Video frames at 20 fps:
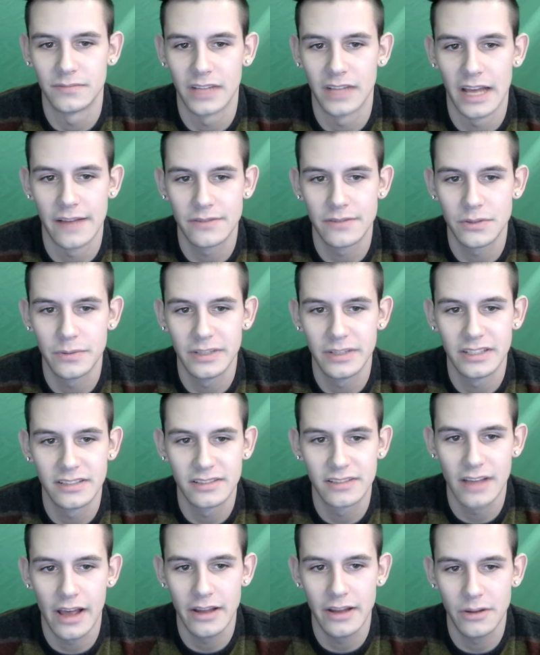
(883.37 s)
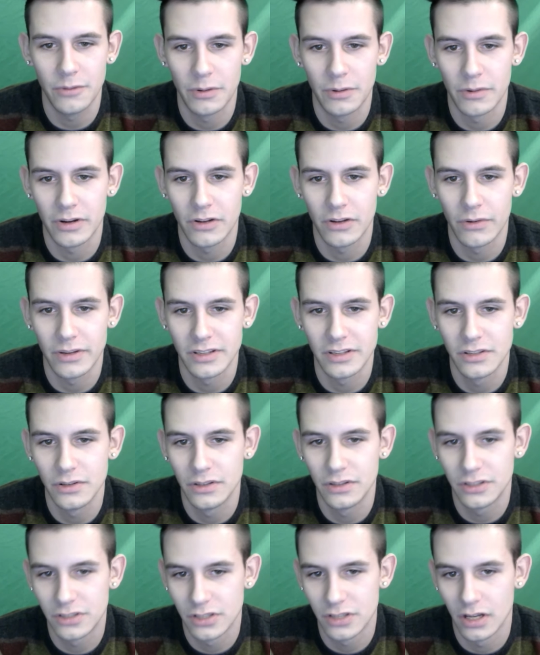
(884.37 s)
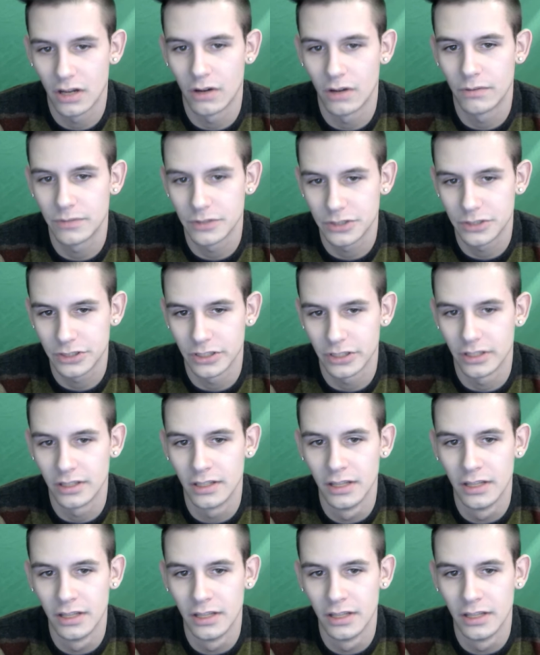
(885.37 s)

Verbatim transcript: After we decided we weren't going to do the show, for sure,